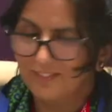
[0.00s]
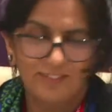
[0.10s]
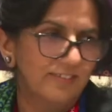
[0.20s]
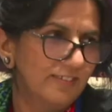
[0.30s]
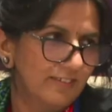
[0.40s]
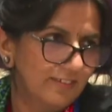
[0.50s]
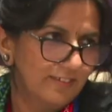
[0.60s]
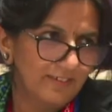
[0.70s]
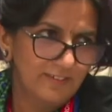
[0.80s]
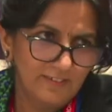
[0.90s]
and the scale
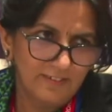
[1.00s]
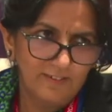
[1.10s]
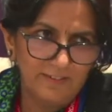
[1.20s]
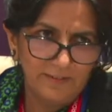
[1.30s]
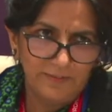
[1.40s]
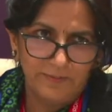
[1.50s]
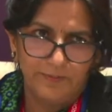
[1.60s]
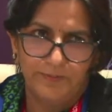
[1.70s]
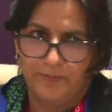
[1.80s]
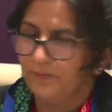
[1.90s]
side. I think
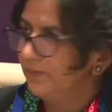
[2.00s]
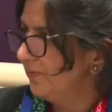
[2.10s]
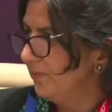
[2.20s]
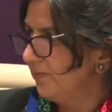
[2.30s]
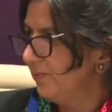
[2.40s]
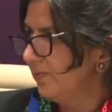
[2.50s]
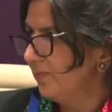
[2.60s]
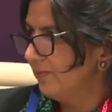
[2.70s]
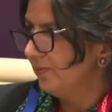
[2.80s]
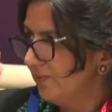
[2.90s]
you covered into the
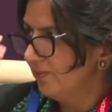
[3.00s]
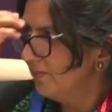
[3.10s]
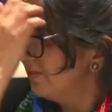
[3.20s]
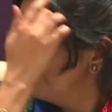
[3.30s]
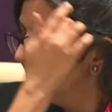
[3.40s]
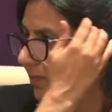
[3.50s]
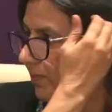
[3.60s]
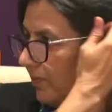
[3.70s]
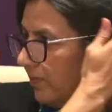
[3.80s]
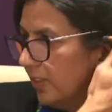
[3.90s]

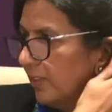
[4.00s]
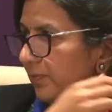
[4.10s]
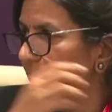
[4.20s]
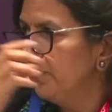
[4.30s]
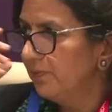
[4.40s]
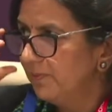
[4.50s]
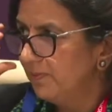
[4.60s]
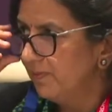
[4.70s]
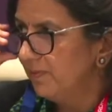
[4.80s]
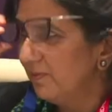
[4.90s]
implementation
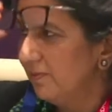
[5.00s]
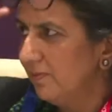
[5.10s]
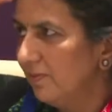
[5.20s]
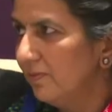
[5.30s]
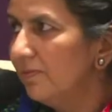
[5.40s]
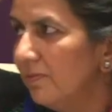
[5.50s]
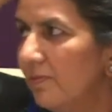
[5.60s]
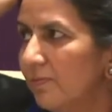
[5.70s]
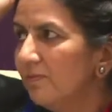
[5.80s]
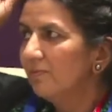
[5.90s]
plus the the
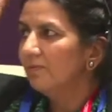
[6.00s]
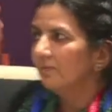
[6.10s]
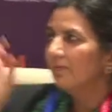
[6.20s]
component of